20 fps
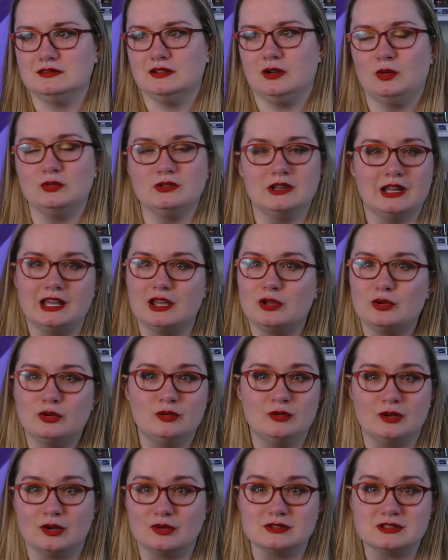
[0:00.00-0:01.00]
only
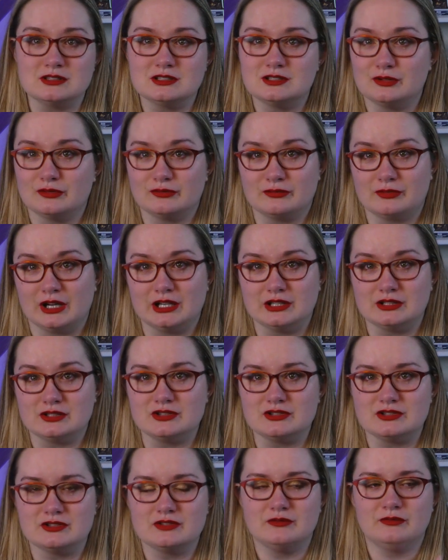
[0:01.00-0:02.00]
kudos to
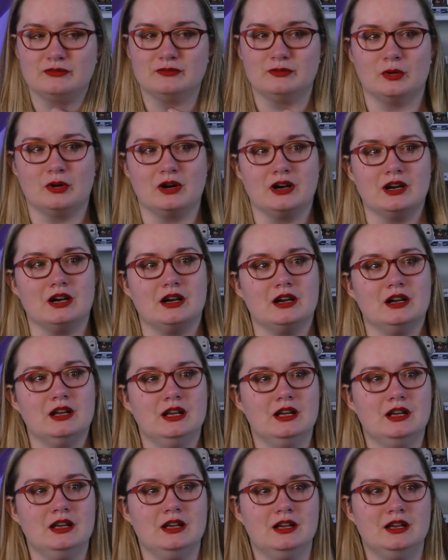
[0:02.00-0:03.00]
Fringe for
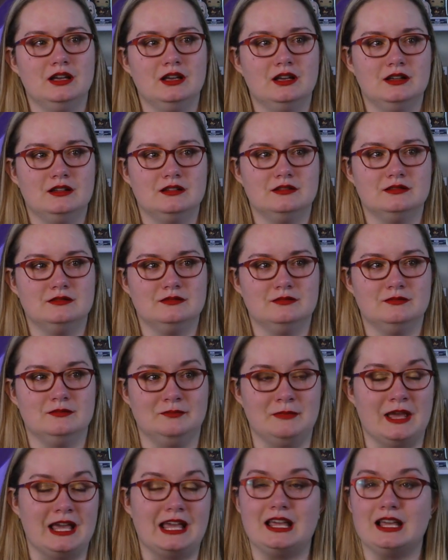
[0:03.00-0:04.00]

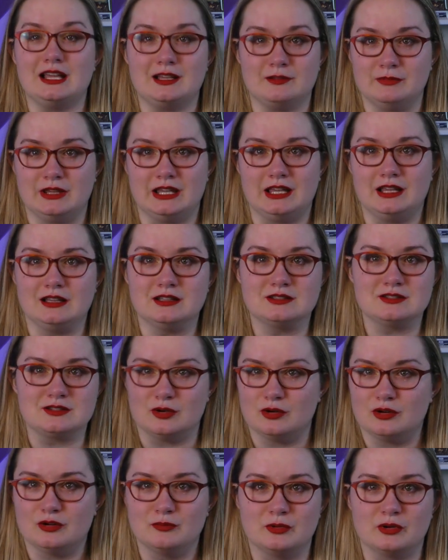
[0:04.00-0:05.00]
making me
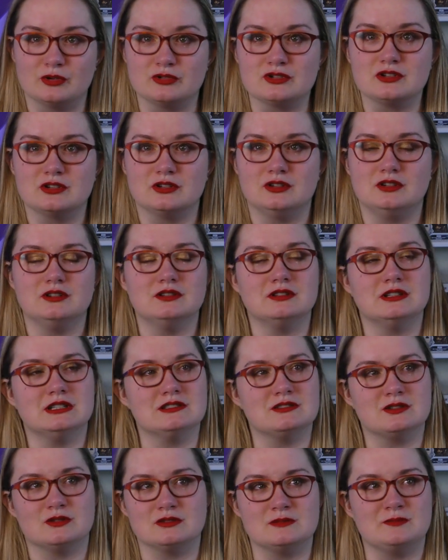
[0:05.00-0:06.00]
so emotional and
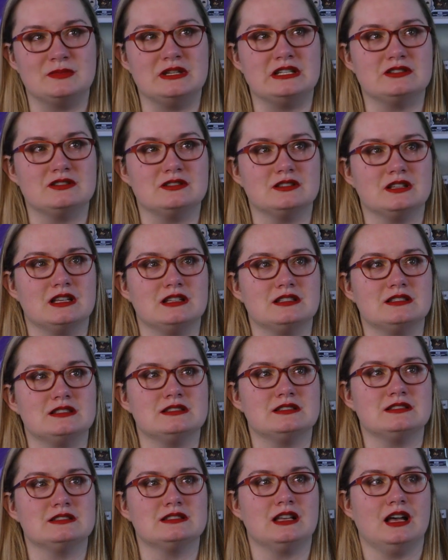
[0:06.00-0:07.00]
so
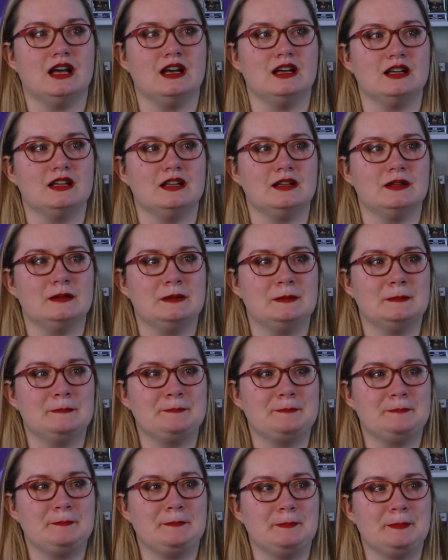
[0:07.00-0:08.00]
speechless. Uh,
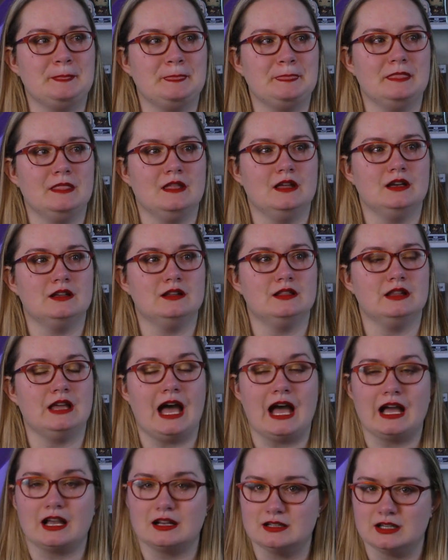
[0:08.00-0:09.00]
the
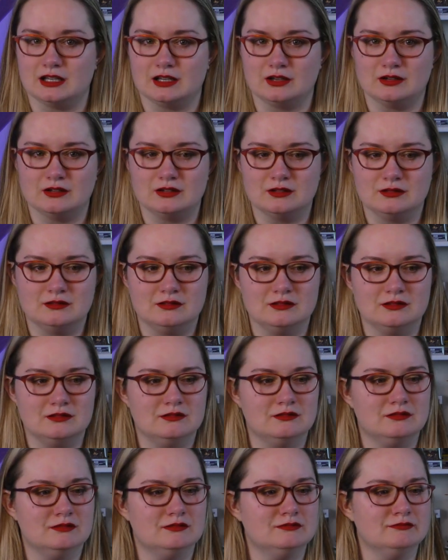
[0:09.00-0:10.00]
acting
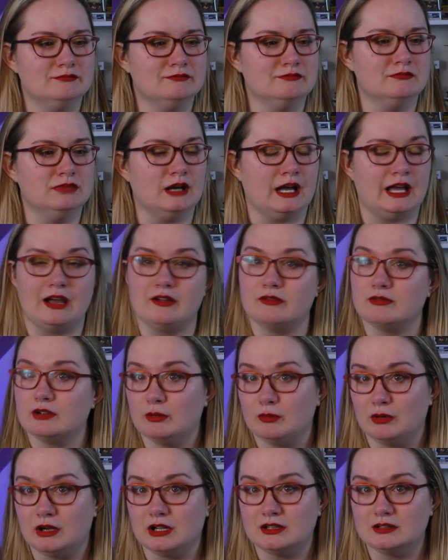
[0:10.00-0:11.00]
by
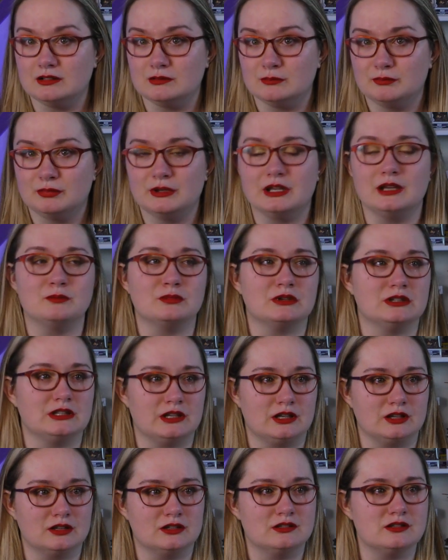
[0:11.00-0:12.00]
everyone, but in
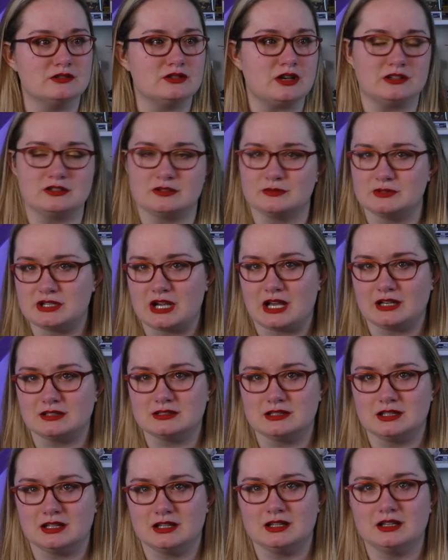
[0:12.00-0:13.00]
particular Joshua
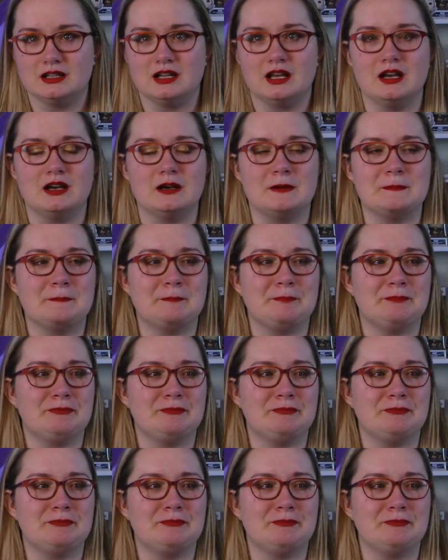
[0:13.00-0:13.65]
Jackson, um,